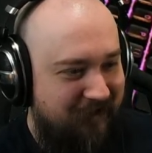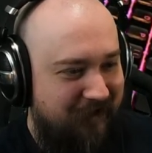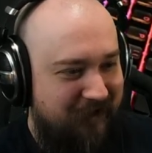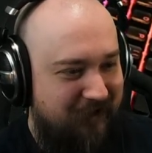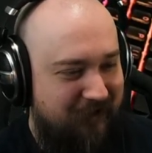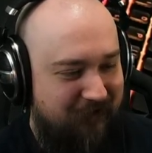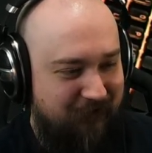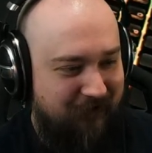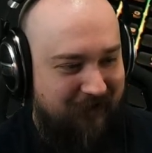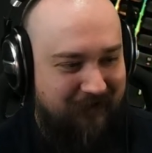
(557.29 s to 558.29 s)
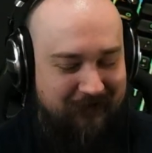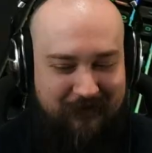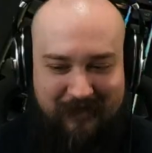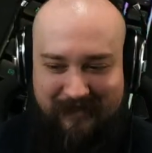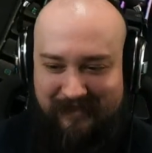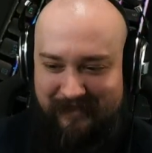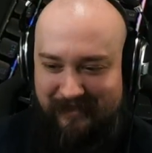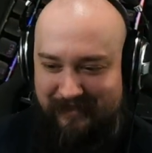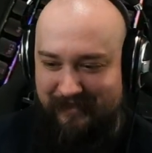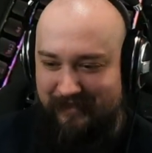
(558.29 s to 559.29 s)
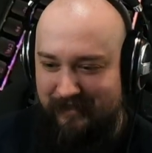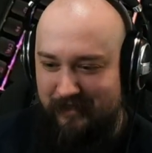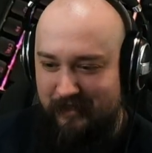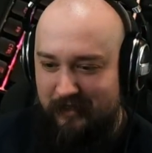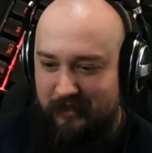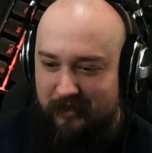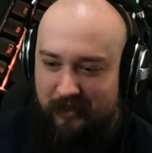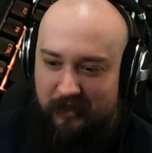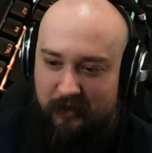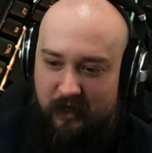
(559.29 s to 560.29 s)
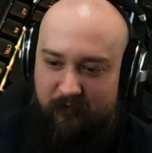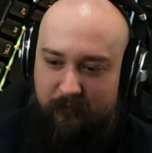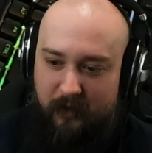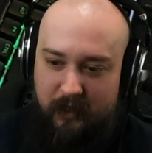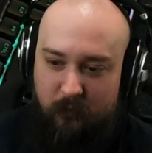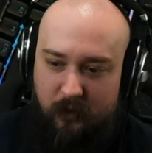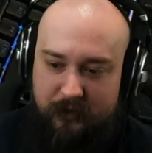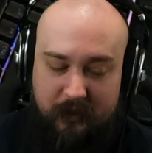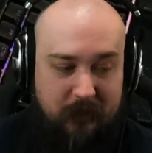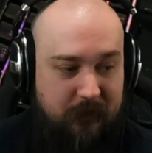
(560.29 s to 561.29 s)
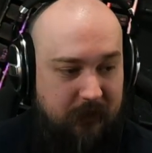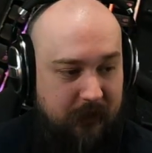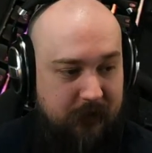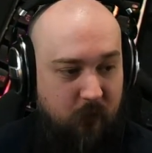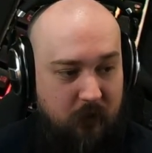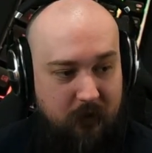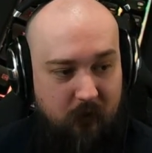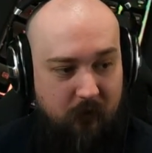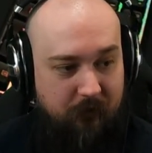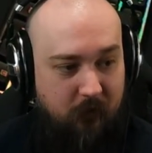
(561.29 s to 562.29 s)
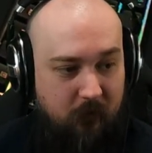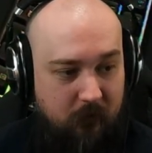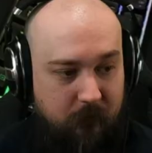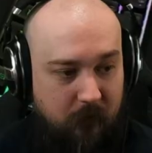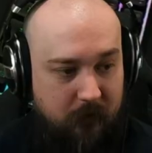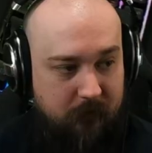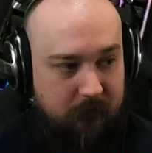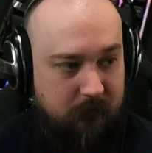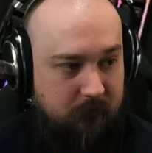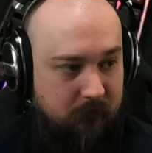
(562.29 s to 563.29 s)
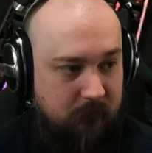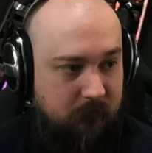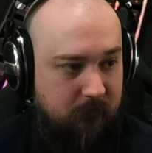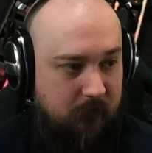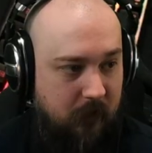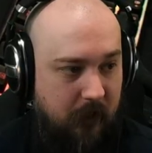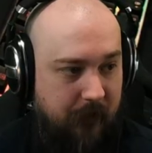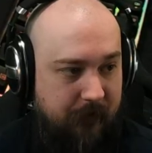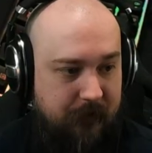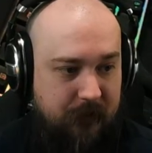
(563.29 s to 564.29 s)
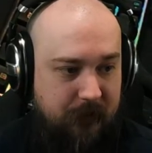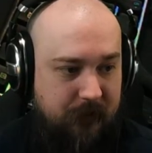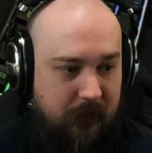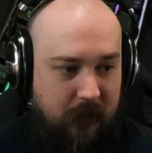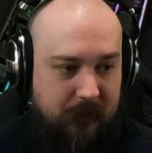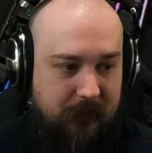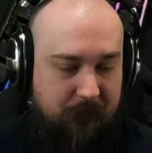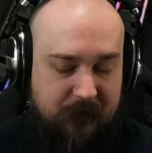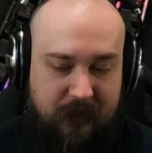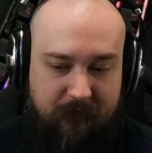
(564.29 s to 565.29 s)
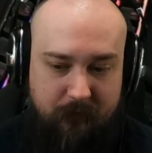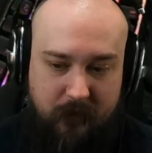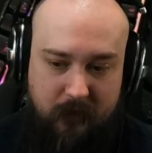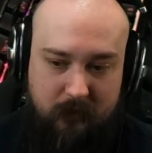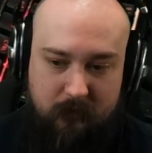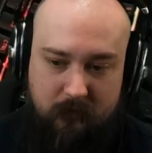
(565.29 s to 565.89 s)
I guess I could do that. What kind of mic was it? This one or the old one? This is a SM7B.